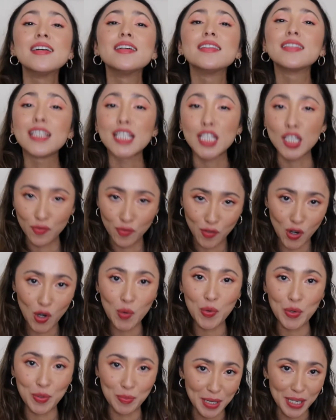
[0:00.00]
this four
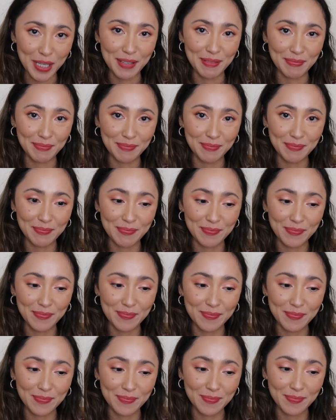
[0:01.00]
would be.
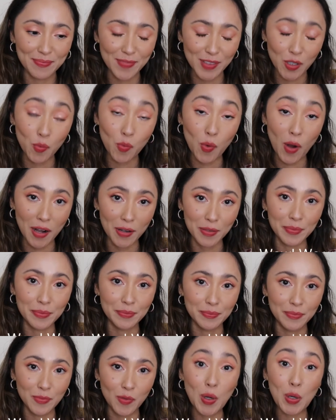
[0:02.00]
Wow,
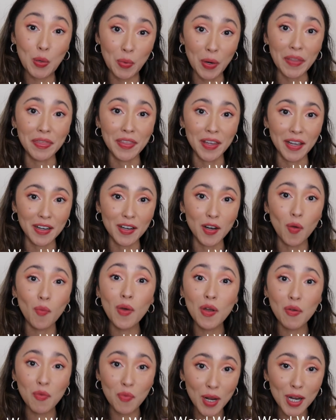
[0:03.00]
we went there. We
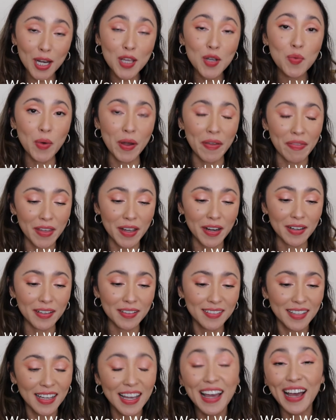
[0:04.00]
really went there.
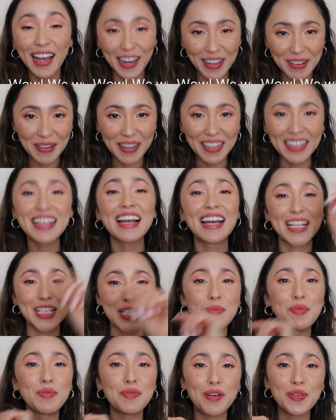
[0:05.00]
Anyway, let's
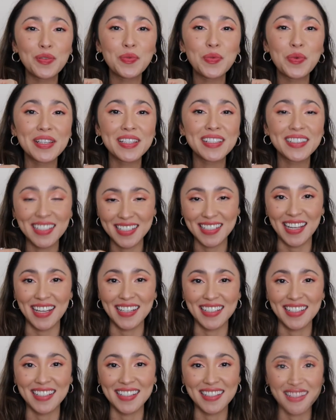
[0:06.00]
move on with the
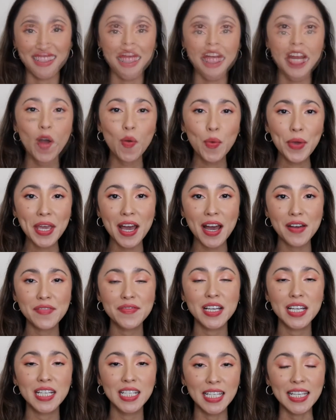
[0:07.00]
satin. So now we have
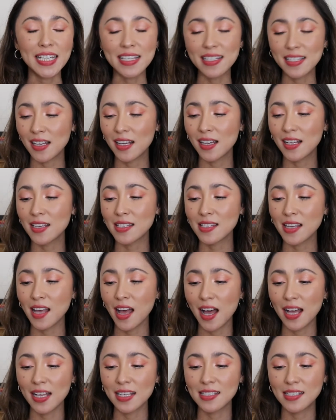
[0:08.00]
Lisa's
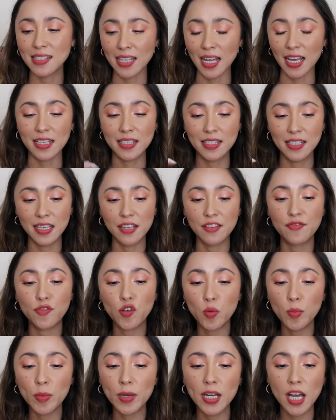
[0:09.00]
uh, satin
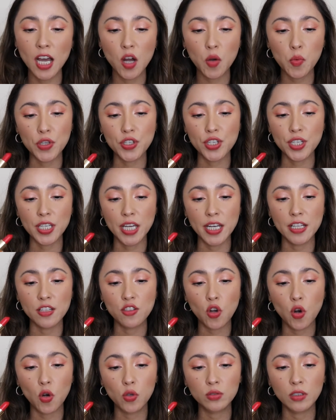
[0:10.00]
formula, which again, it's
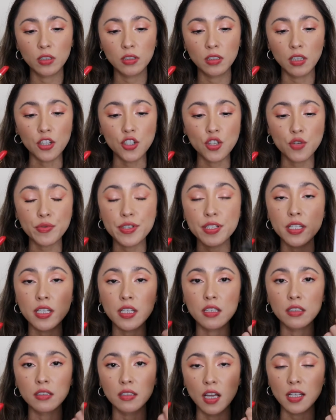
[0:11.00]
called Luxuriously
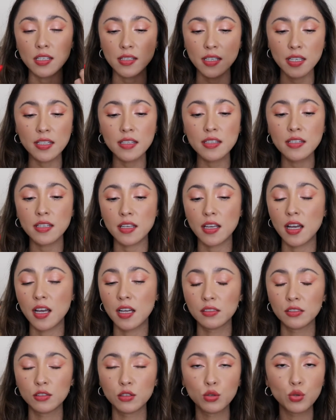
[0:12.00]
Lucent.
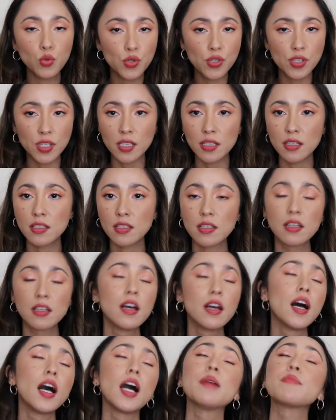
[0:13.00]
Lucent.
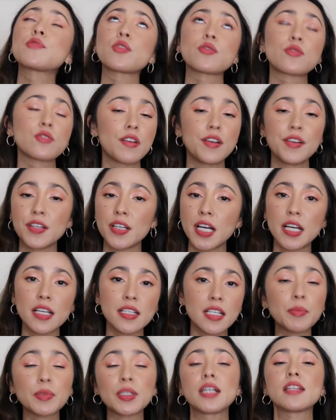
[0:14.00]
I'm so sorry, you guys.
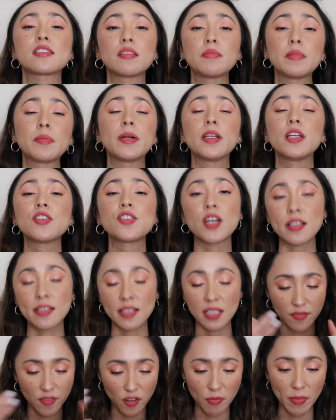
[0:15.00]
I'm gonna stop
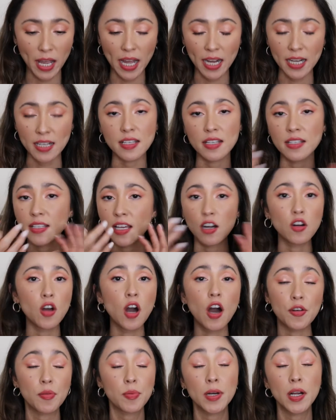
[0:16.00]
apologizing for my accent. I don't know
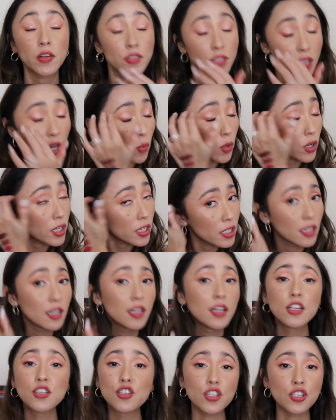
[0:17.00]
how you pronounce that word.
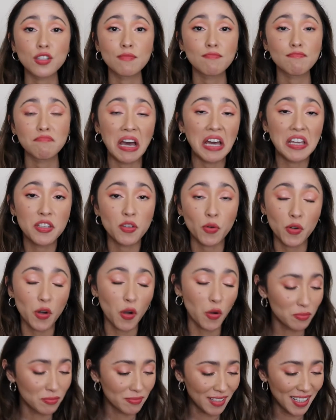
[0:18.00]
Just, I don't
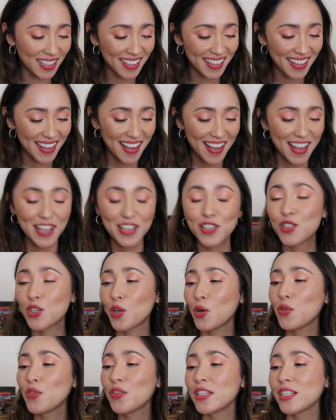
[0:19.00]
know. So
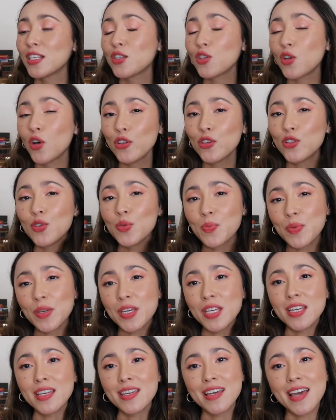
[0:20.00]
this is going to
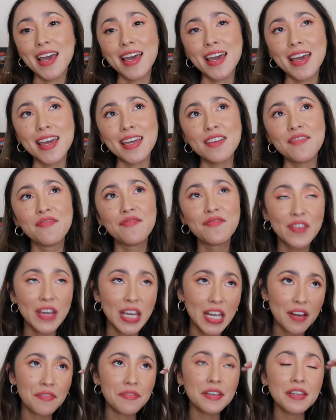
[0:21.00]
be a
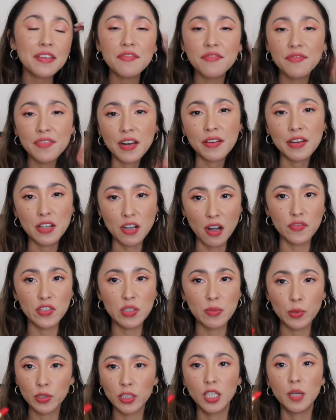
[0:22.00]
very, very
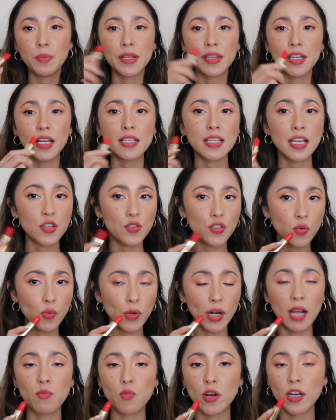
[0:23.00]
comfortable lip, and that's actually
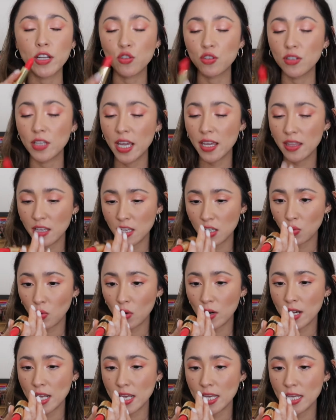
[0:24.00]
what I'm wearing today. This
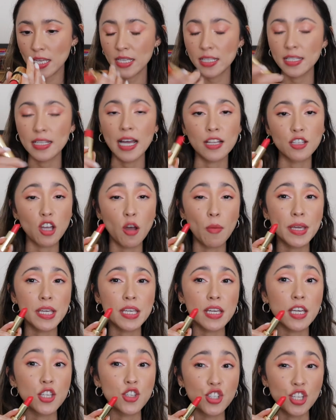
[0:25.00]
one is Atomic
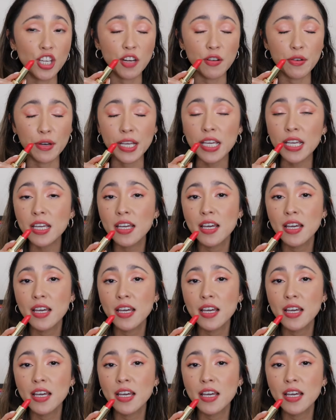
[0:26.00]
Cherry.